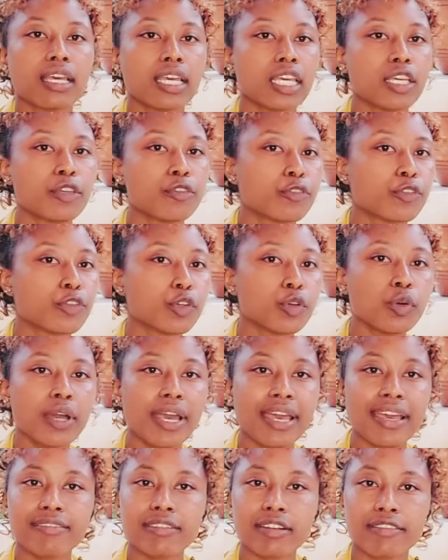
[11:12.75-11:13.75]
if you
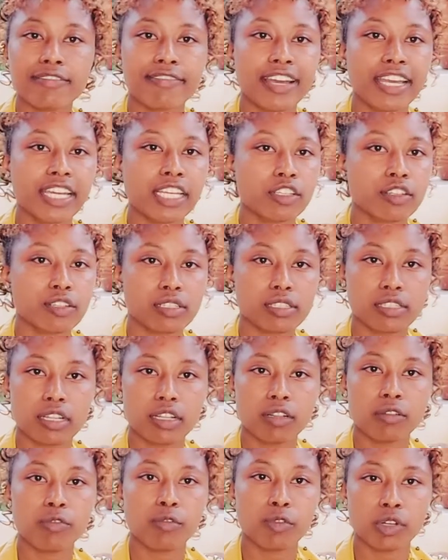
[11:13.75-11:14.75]
ever find
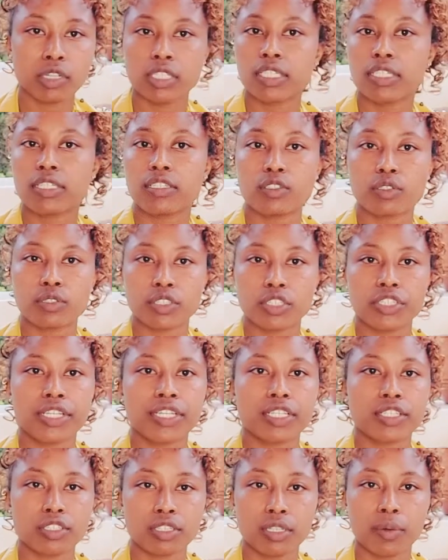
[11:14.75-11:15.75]
yourself wanting to
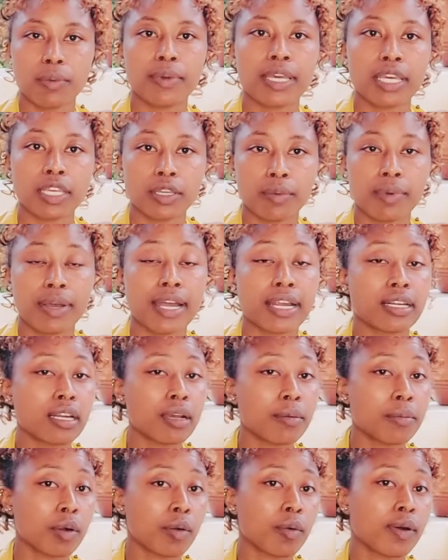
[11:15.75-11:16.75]
change the way you are,
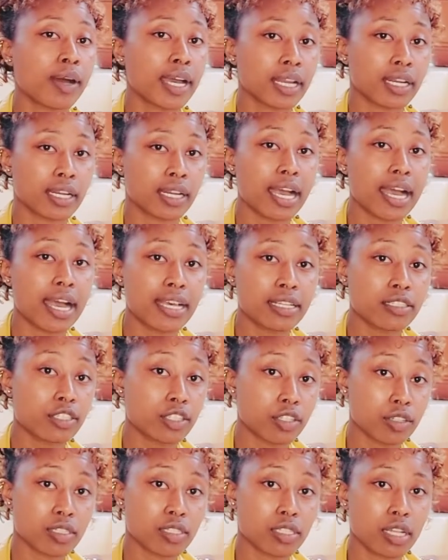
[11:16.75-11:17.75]
number one,
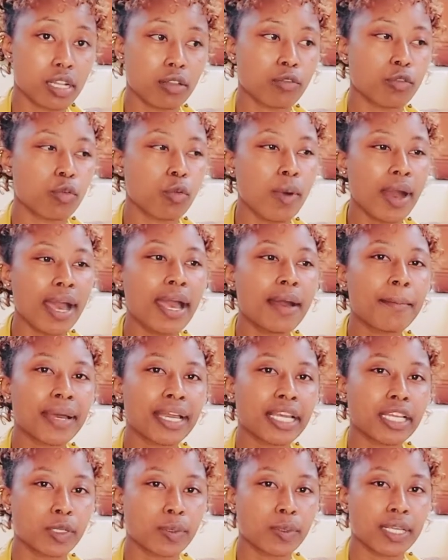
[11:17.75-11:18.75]
ask yourself, why am
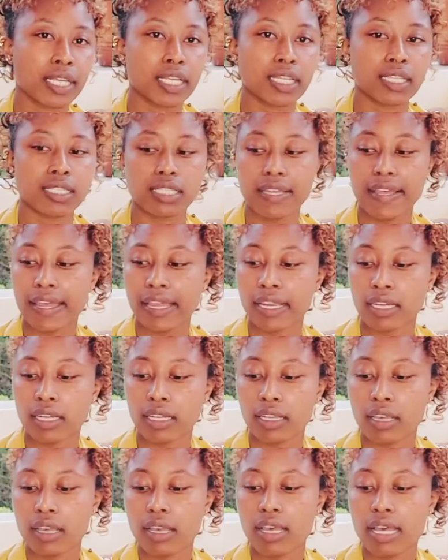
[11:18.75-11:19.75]
I doing it?
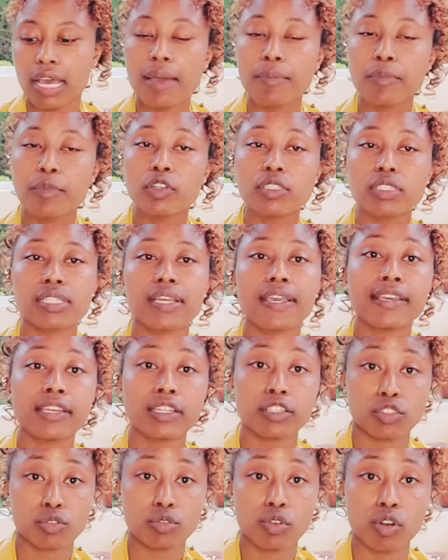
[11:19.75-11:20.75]
And I'm not saying
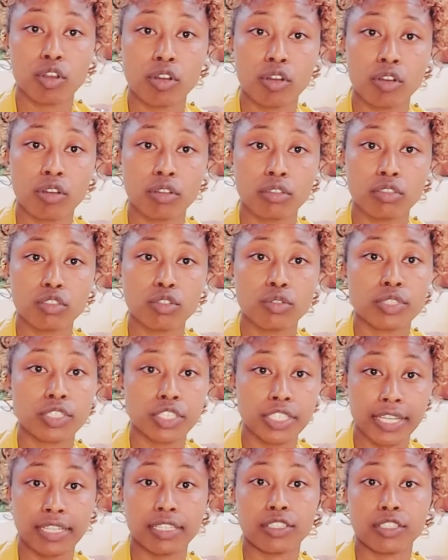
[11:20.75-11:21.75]
it's wrong to
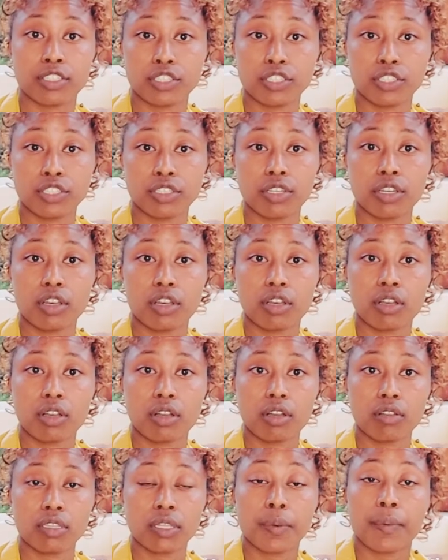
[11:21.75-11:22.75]
change
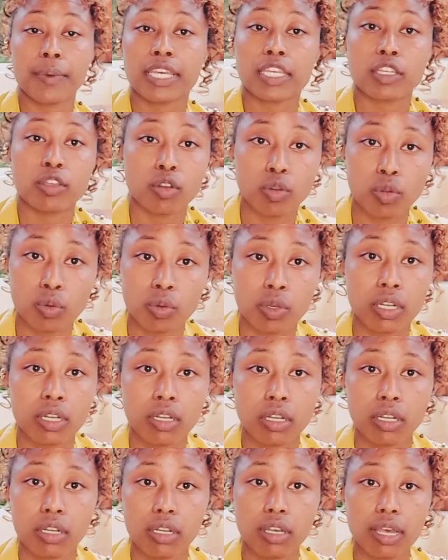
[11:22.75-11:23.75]
the way you look.
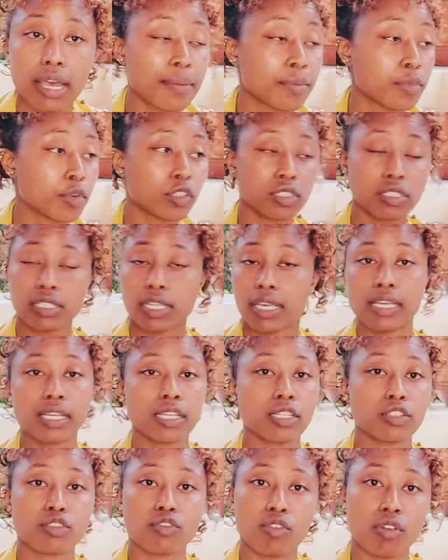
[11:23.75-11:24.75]
I'm not saying
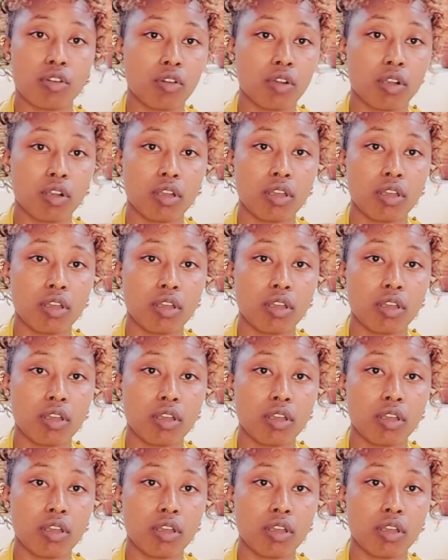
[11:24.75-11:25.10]
it's wrong.